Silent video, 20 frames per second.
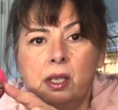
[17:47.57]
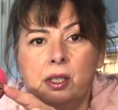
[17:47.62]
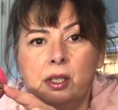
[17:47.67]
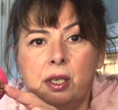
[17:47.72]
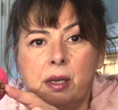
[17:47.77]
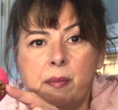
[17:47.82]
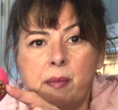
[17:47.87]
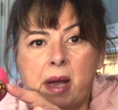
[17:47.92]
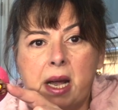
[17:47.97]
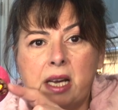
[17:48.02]

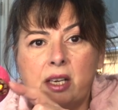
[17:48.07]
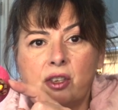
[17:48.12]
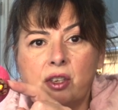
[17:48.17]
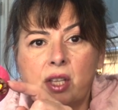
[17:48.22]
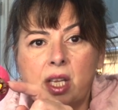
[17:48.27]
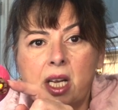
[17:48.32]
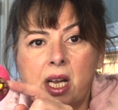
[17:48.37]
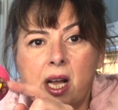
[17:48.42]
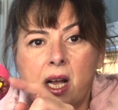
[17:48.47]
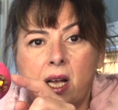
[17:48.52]
to match
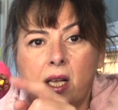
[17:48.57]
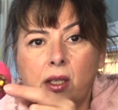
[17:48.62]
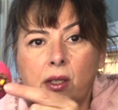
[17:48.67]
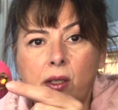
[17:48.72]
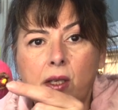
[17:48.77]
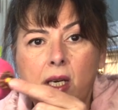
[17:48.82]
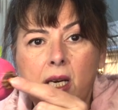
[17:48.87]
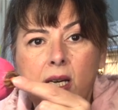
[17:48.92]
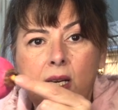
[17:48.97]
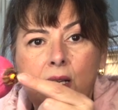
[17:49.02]
the
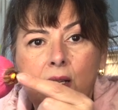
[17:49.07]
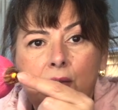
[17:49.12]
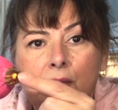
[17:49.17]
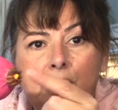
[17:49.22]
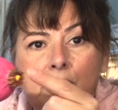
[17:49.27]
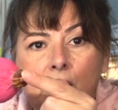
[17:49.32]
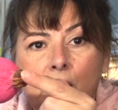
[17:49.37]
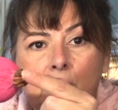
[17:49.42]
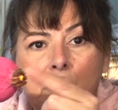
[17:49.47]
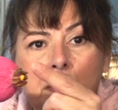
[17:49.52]
color
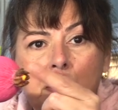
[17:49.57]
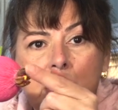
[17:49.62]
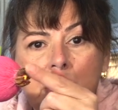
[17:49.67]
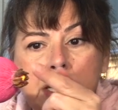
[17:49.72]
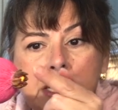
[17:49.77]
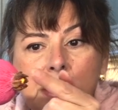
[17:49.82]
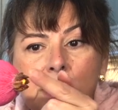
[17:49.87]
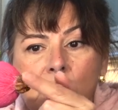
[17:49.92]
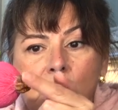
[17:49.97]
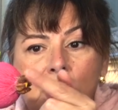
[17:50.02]
of
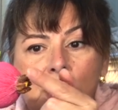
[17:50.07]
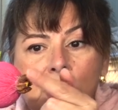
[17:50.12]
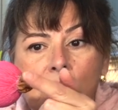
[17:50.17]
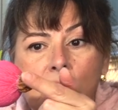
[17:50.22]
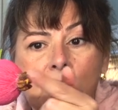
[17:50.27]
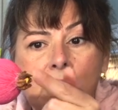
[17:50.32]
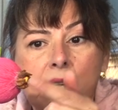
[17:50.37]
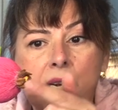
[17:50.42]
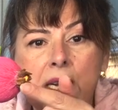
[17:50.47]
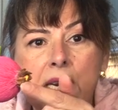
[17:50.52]
my
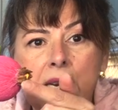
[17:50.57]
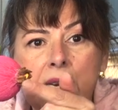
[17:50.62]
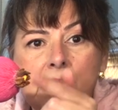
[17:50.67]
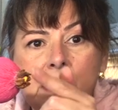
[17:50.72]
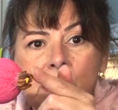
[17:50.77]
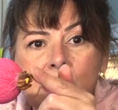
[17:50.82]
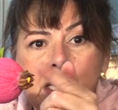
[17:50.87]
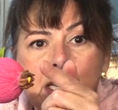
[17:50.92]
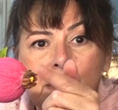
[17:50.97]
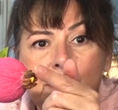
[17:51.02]
star anise
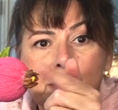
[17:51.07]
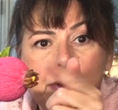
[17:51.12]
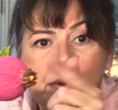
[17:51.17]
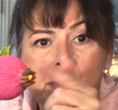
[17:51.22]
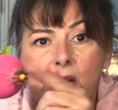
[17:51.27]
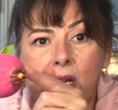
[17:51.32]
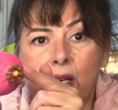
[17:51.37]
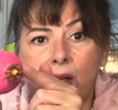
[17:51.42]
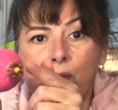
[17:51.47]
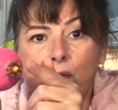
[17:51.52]
that I've
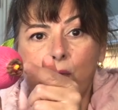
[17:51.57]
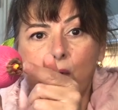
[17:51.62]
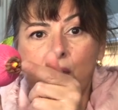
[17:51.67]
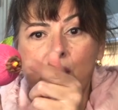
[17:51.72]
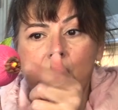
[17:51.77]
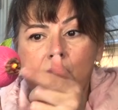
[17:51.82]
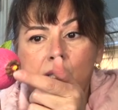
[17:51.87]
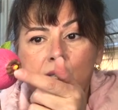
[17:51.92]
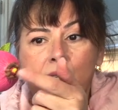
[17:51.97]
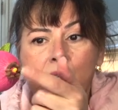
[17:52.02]
created for
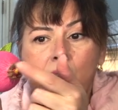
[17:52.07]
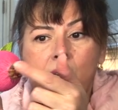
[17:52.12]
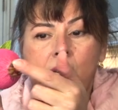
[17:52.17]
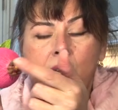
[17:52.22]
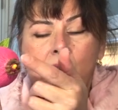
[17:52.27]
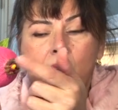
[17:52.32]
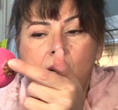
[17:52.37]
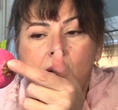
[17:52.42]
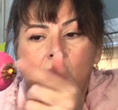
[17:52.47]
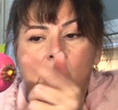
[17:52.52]
this,
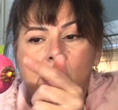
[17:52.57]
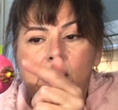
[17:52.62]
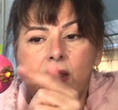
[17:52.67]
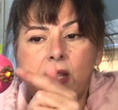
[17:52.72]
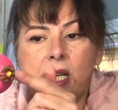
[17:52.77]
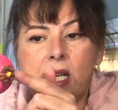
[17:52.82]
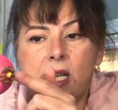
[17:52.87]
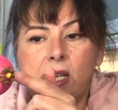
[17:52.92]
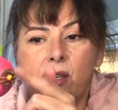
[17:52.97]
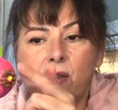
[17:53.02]

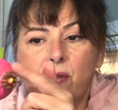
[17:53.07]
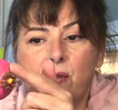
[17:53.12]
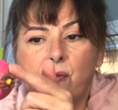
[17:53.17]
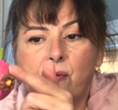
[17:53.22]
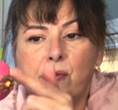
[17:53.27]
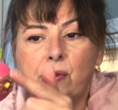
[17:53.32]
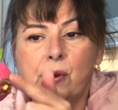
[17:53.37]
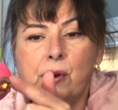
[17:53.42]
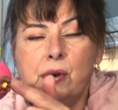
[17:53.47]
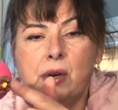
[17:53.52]
the end of the
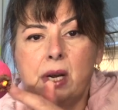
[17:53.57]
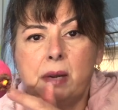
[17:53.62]
fruit.